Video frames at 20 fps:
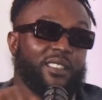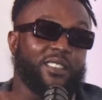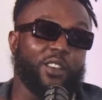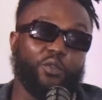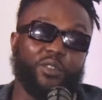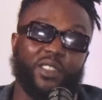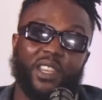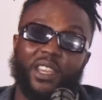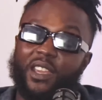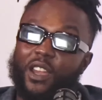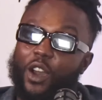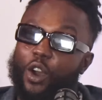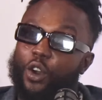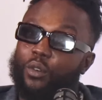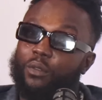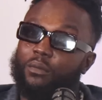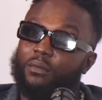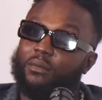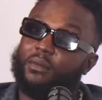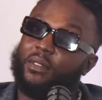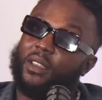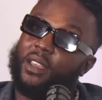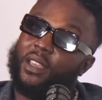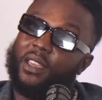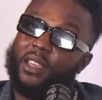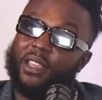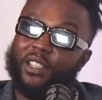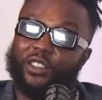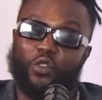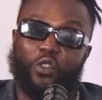So Ne-Yo
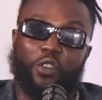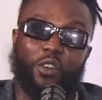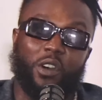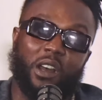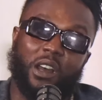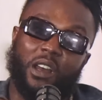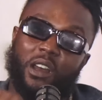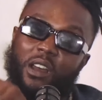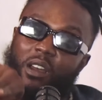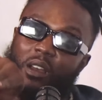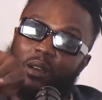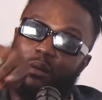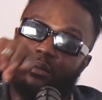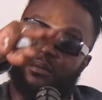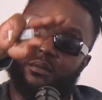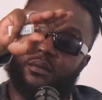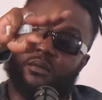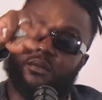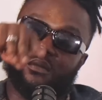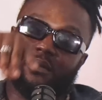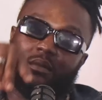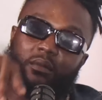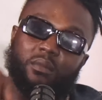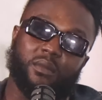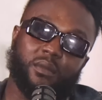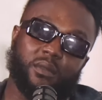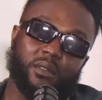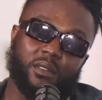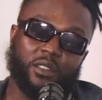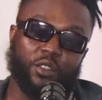is on um
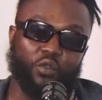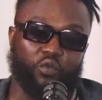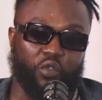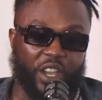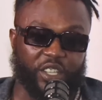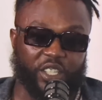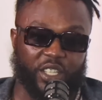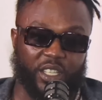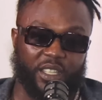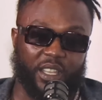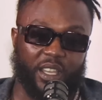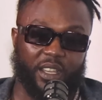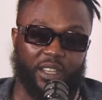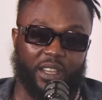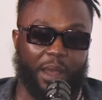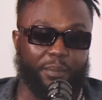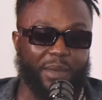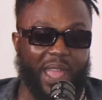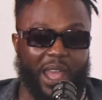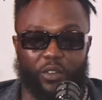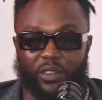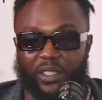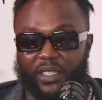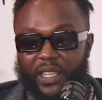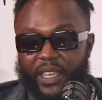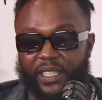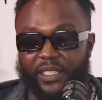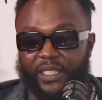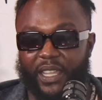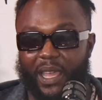the Russian nigga. I'm not gonna
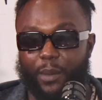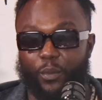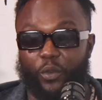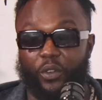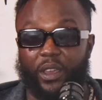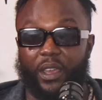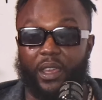say his name on